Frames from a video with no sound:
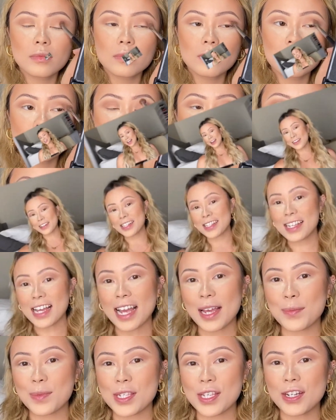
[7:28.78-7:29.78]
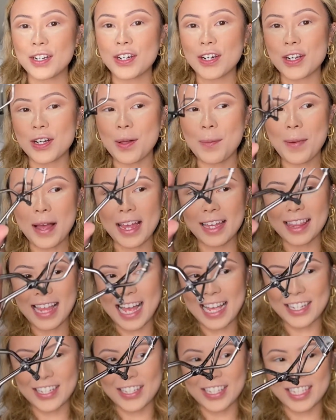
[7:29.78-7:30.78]
And now it's time to curl my
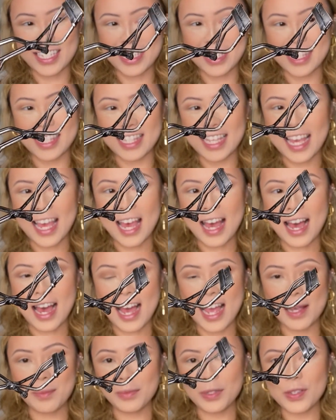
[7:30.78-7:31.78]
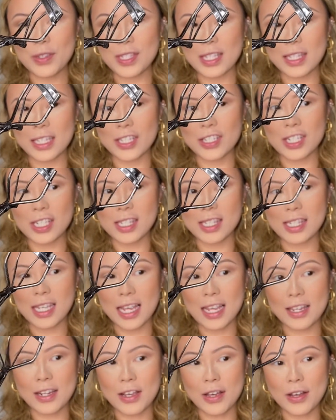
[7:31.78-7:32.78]
lashes. I'm using the
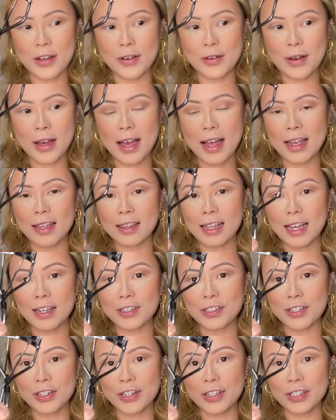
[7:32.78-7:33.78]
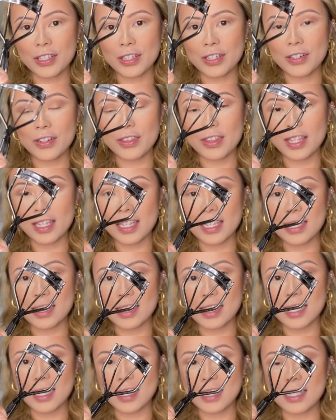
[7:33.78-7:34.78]
Shiseido eyelash curler. This
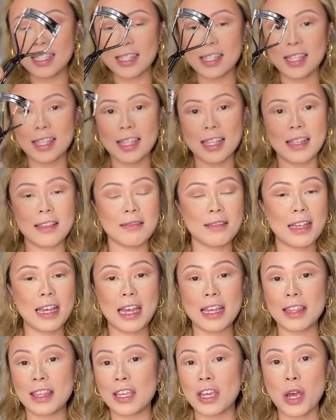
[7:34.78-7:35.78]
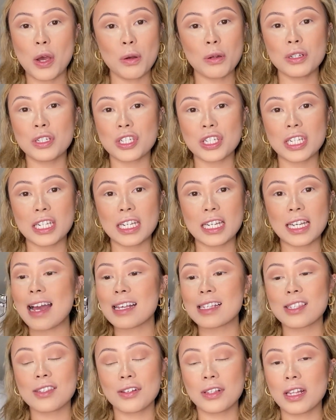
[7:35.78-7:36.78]
is the OG. I
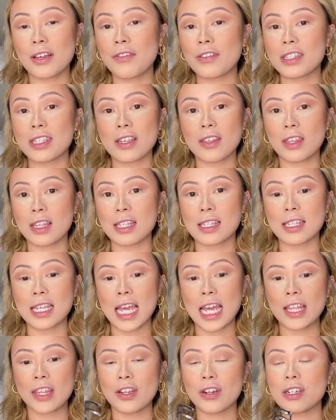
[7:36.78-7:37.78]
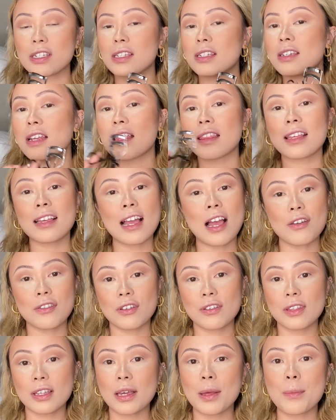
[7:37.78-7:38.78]
still love it to this day. There's nothing out
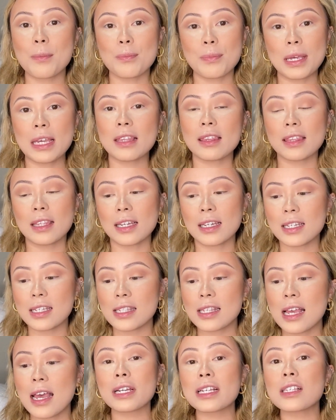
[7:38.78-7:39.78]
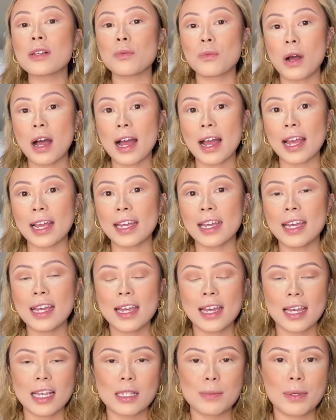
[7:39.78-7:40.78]
there that can beat this. The reason why
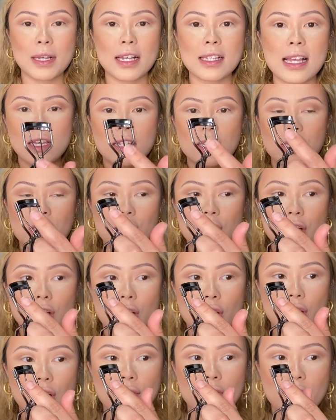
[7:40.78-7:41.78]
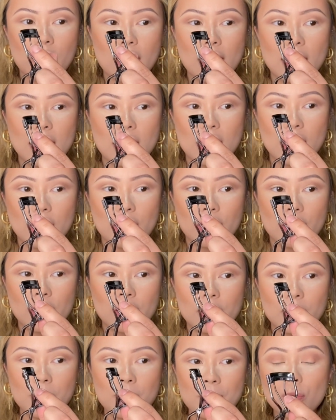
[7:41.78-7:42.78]
is because this curve right
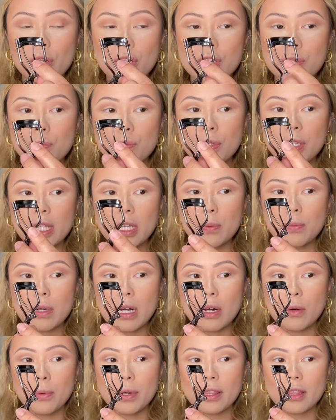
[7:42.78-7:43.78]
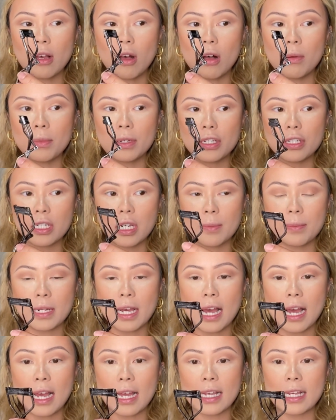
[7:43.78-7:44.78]
here works really well with almond shaped
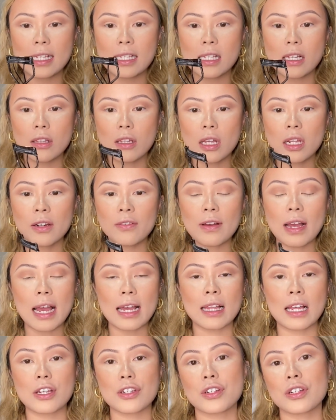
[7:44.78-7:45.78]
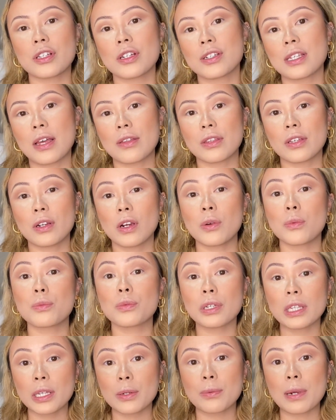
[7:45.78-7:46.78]
eyes. A lot of eyelash curlers out there are
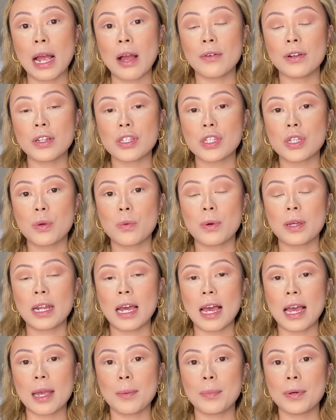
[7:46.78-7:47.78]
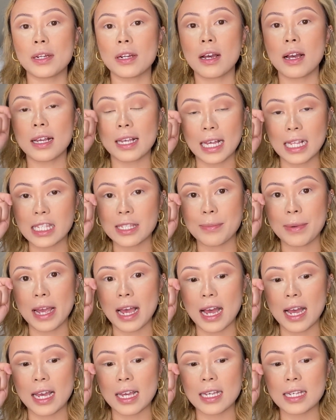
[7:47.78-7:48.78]
really round, and so when I put it against my
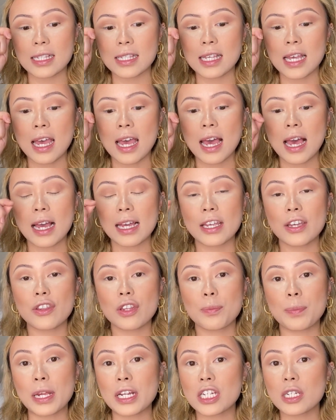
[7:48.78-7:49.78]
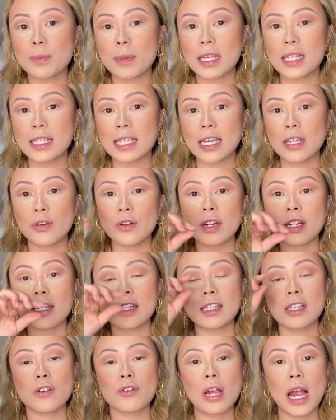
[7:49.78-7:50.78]
eyes, I either pinch my skin or it
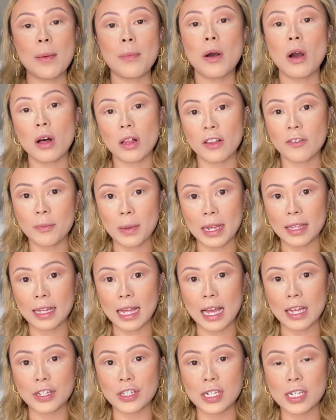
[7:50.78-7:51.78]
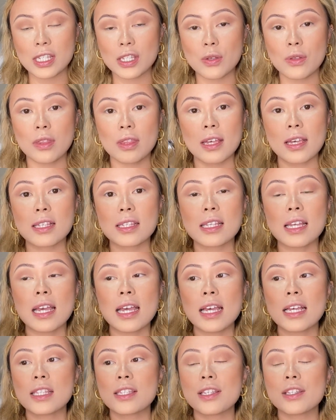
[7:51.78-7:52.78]
doesn't grab all of my lashes. So this
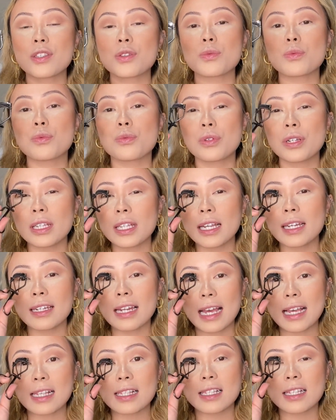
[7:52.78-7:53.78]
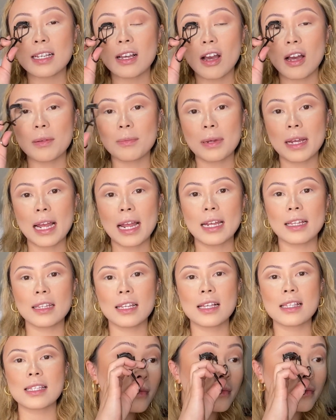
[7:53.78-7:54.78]
sits really nicely on my
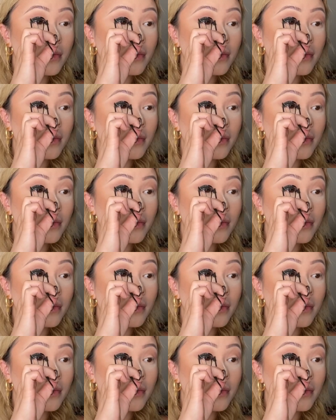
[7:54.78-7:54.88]
eyelids.